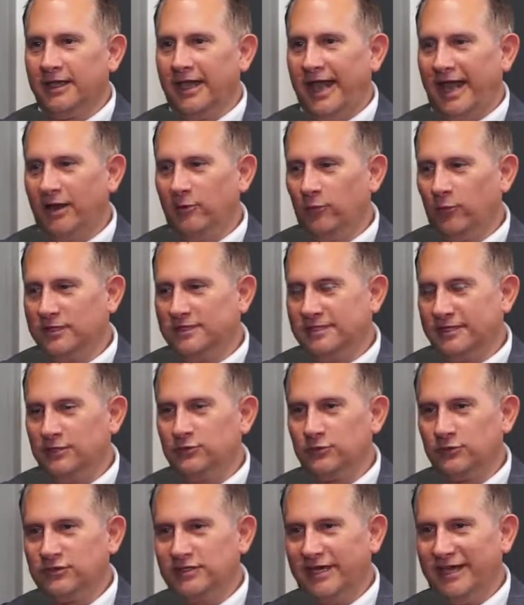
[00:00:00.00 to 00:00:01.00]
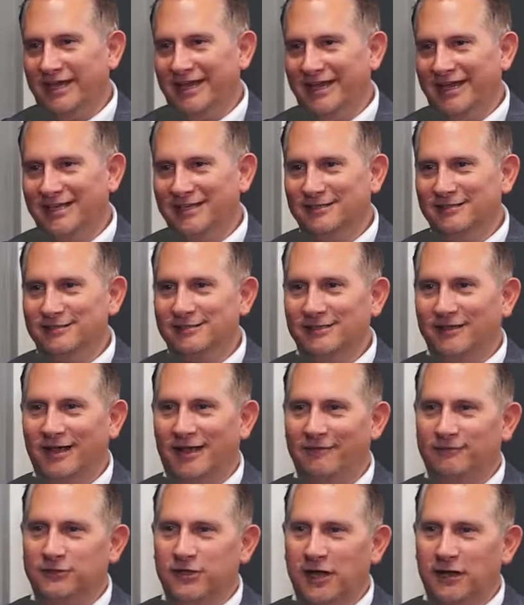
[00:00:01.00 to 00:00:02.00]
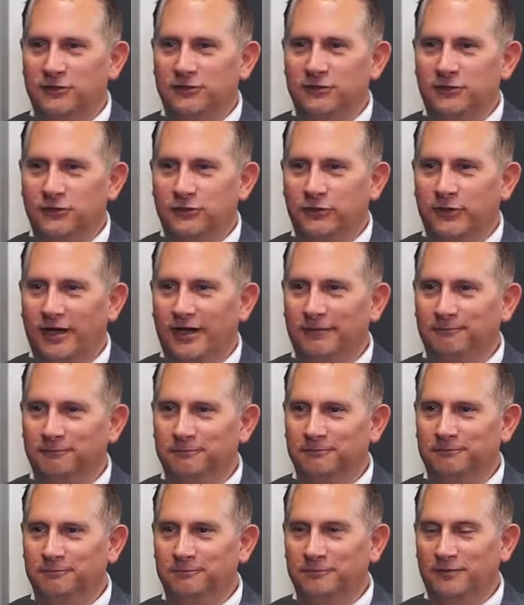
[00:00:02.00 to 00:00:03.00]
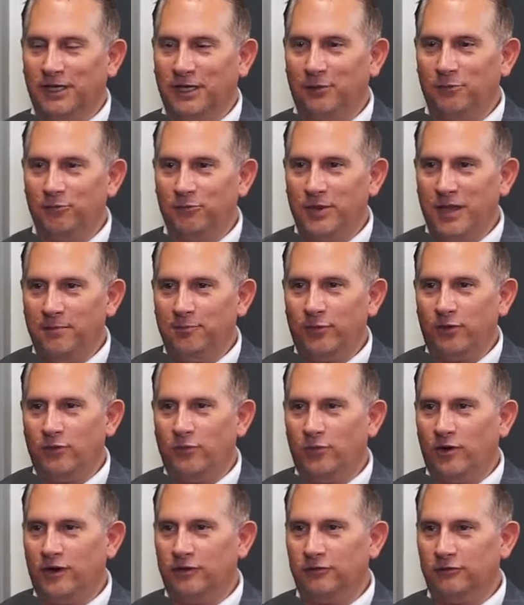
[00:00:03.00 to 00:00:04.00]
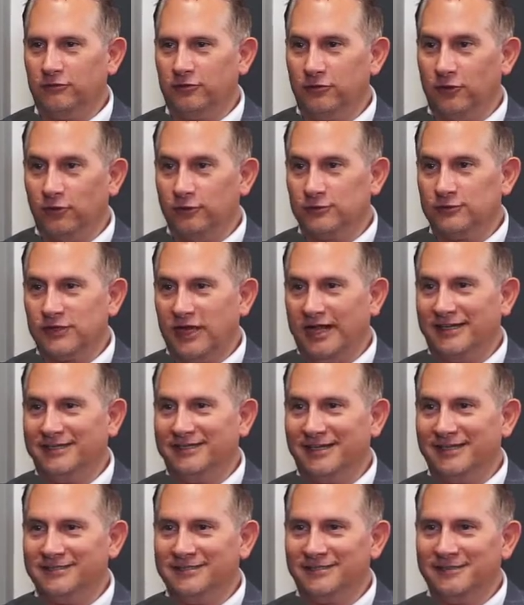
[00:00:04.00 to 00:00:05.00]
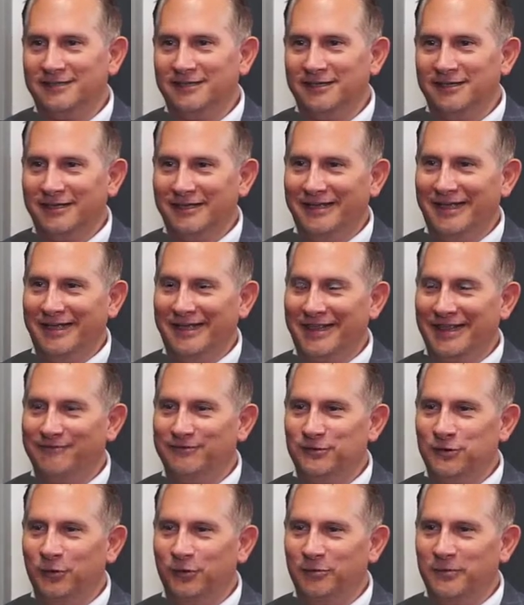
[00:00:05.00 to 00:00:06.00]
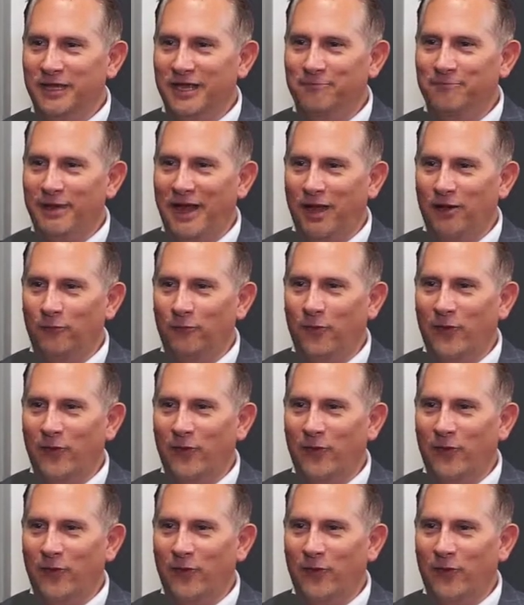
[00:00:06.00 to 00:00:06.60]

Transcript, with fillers: And what's interesting is I've talked to um, you know people who are neuroscientists, and they've told me about